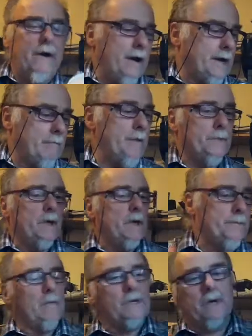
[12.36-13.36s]
well as normal,
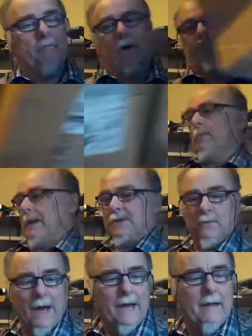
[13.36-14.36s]
and
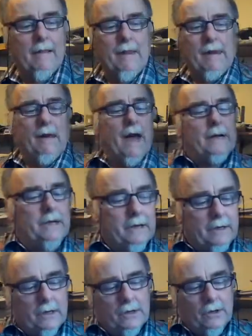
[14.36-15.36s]
the camera is in a
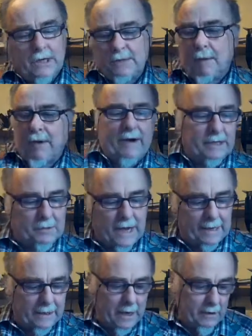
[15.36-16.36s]
nice retail
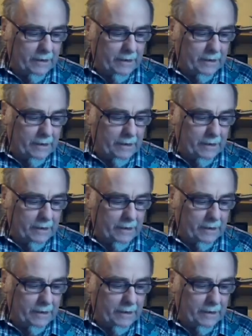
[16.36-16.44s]
case there,